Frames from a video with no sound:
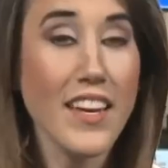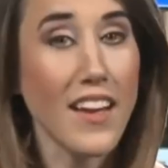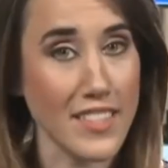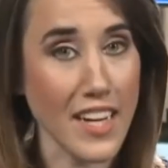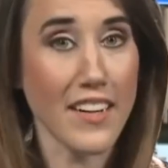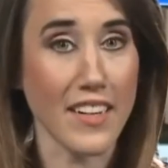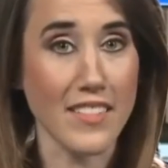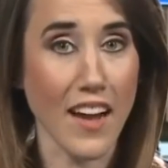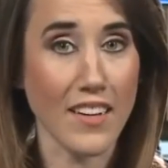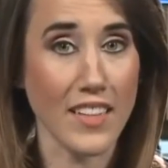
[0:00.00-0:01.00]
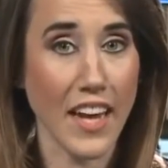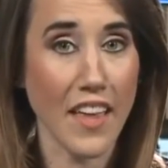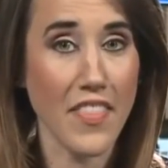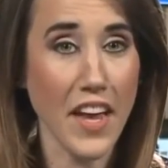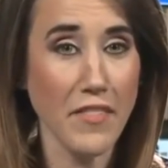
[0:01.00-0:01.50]
Yeah, Dan, exactly.
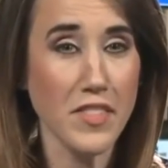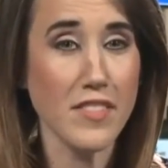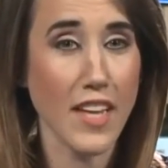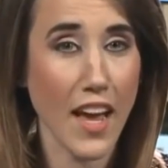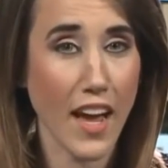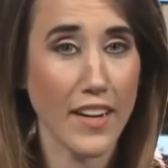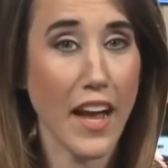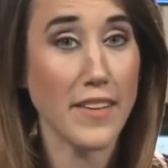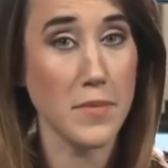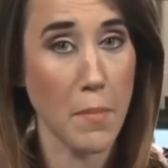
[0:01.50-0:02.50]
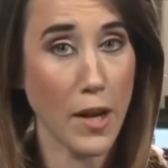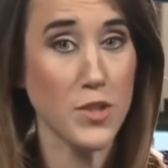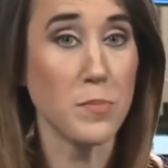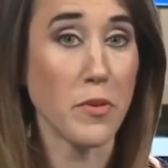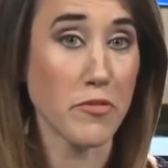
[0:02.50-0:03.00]
And they've said as
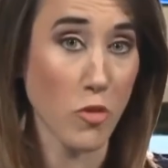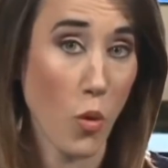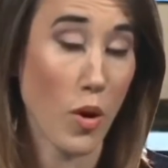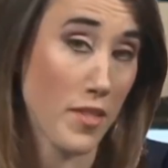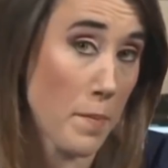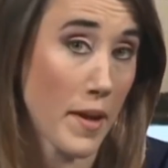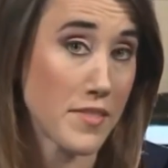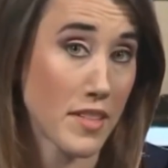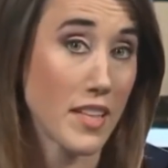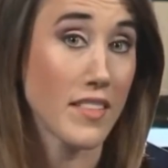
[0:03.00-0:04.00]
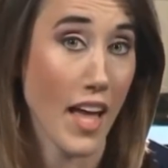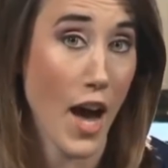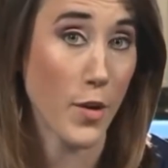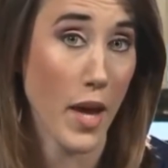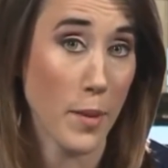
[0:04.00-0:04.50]
much before that basically
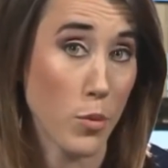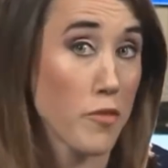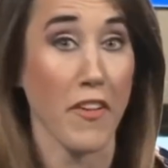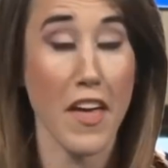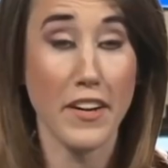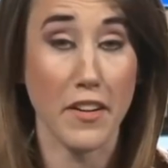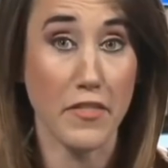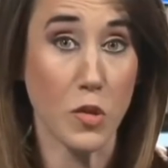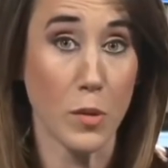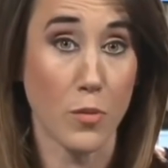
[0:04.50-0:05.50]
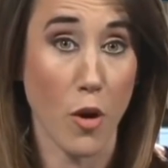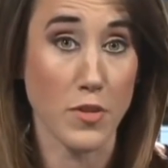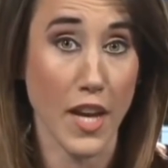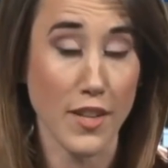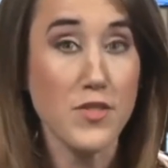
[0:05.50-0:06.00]
loud and profanity fueled
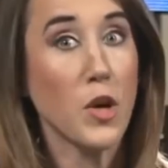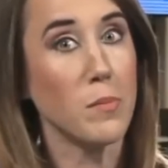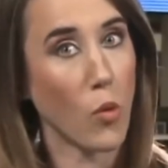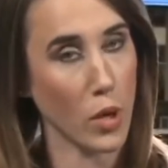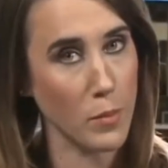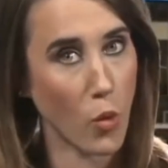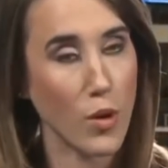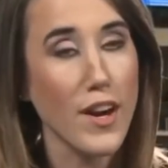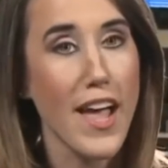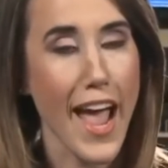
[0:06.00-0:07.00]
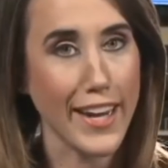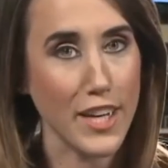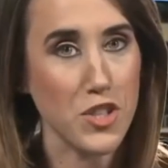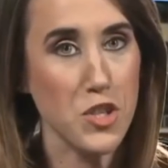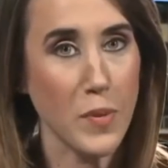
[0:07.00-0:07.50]
protests are more and more an
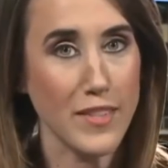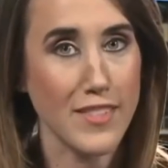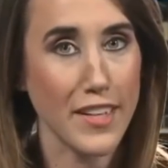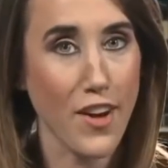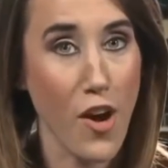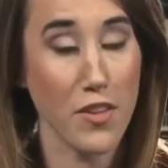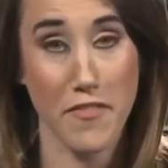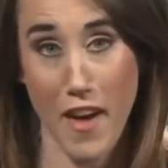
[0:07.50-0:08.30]
issue at City Hall. In